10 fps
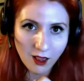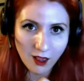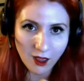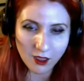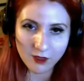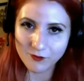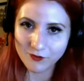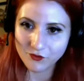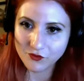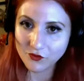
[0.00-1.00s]
oh,
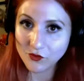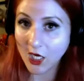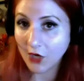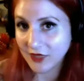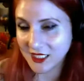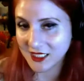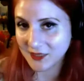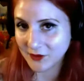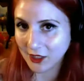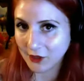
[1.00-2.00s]
and that's
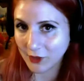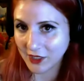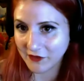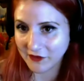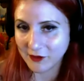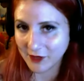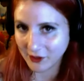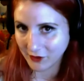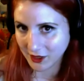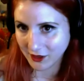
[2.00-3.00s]
something called Wayfair you might want
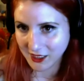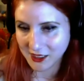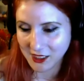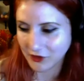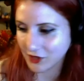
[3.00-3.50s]
to look into.